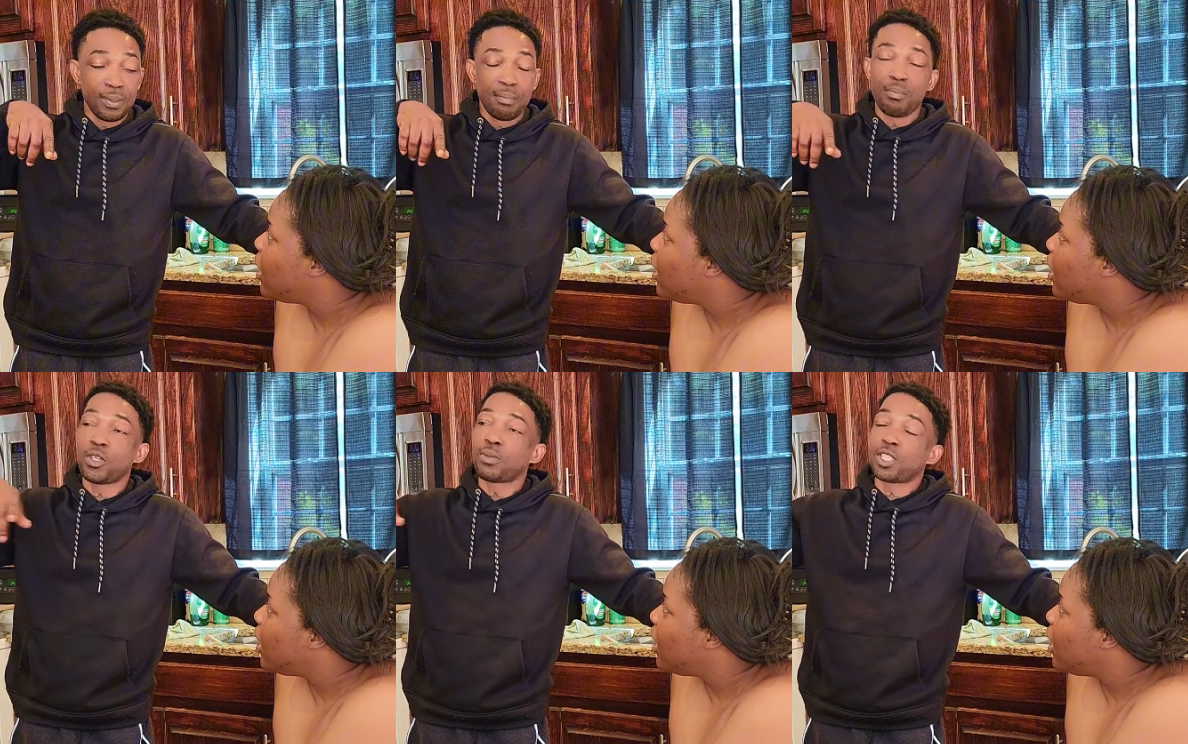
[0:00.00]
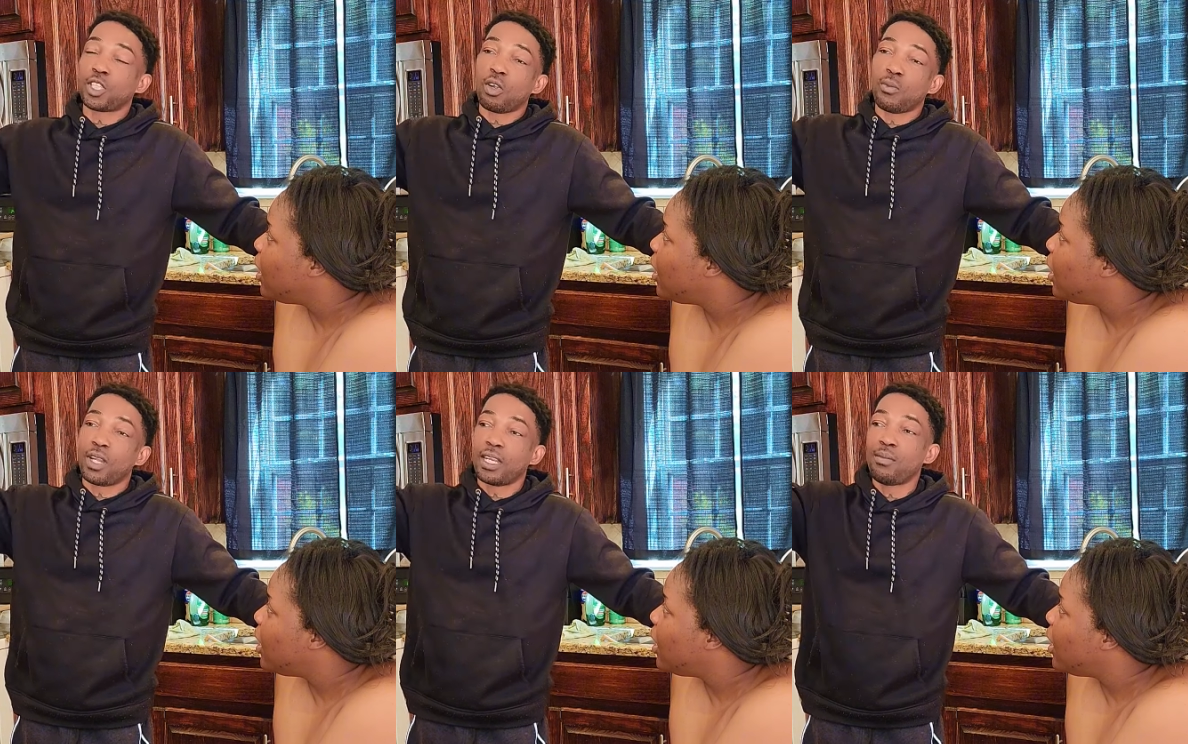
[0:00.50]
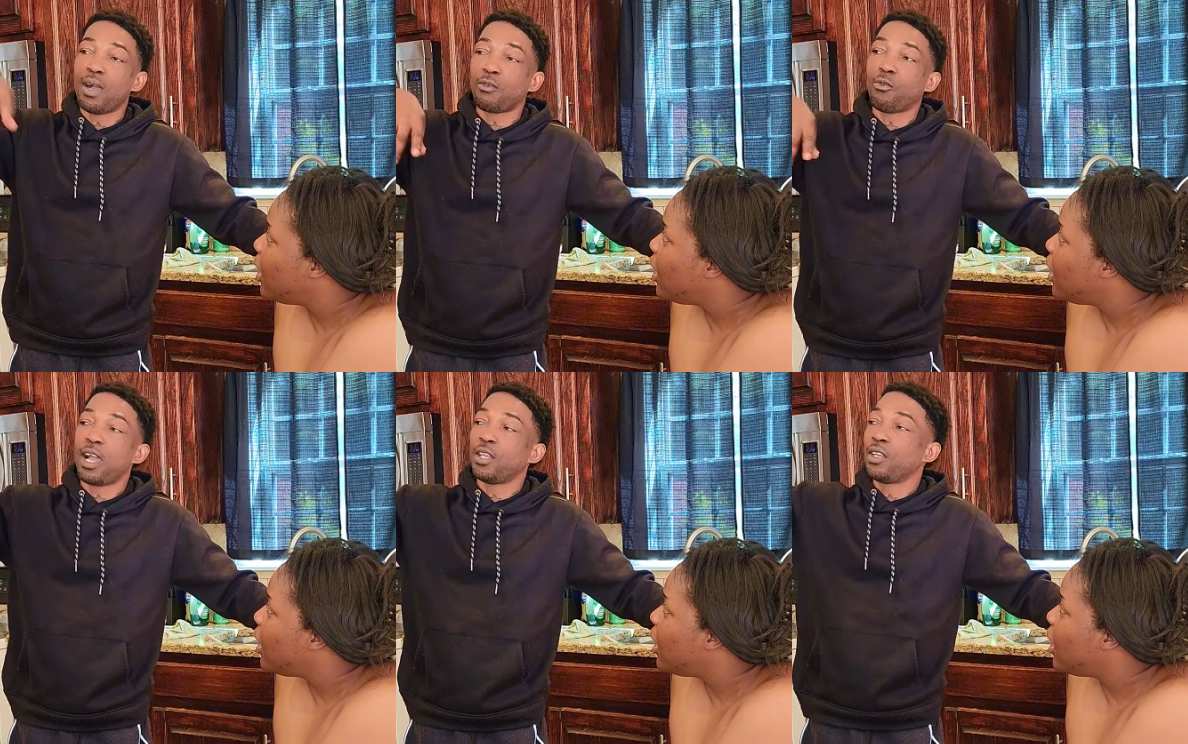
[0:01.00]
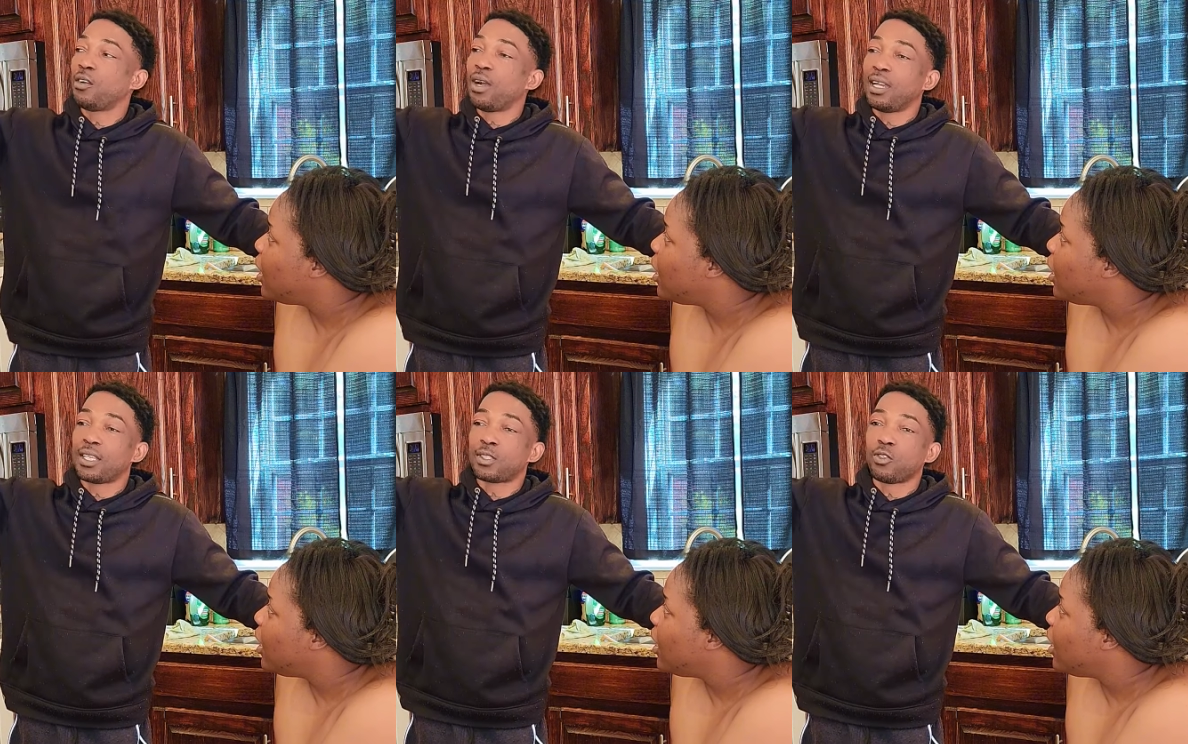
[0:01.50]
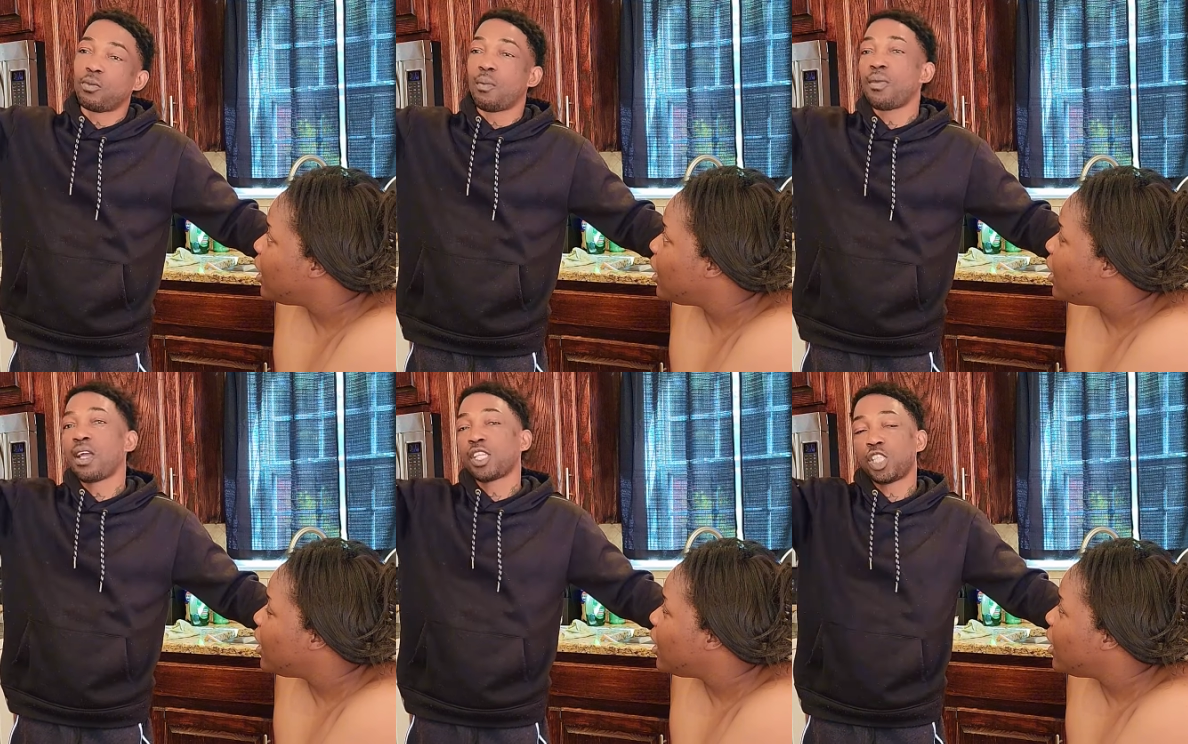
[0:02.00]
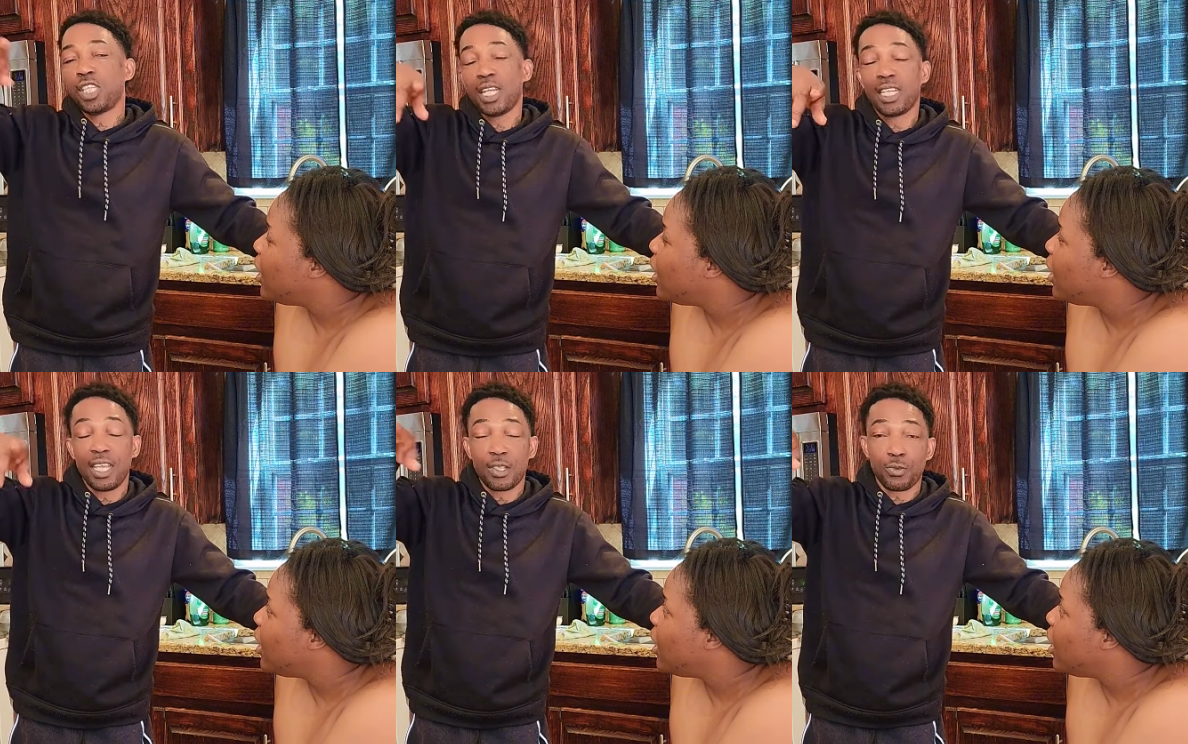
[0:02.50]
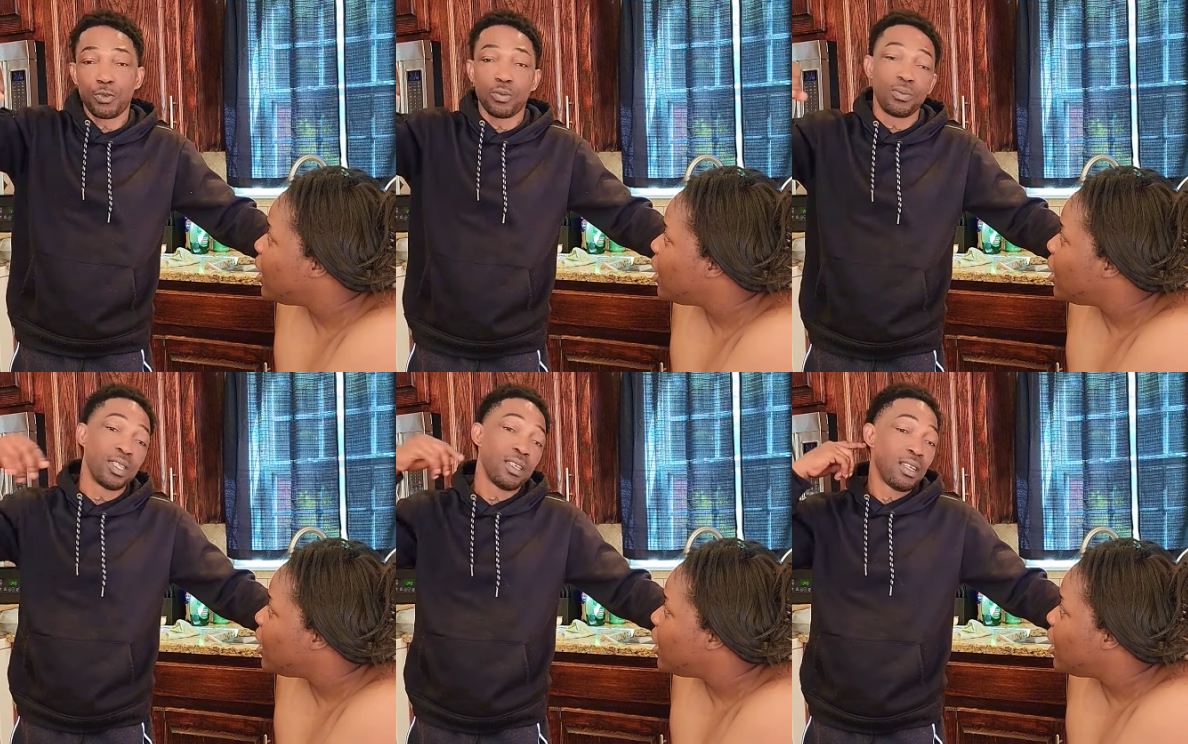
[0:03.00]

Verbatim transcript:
Speaker 1: But just make she come around the back while you know, one next room, and me and she in the next room.